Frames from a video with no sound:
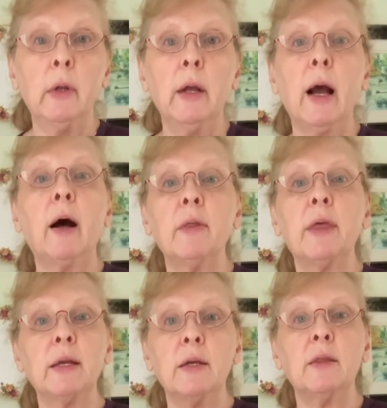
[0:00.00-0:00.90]
How
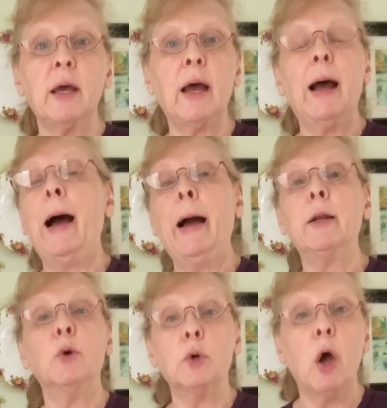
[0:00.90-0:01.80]
they did that, I
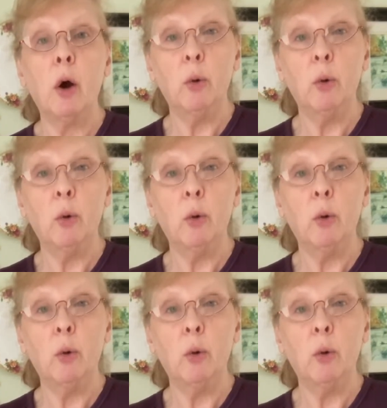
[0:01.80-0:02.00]
don't know.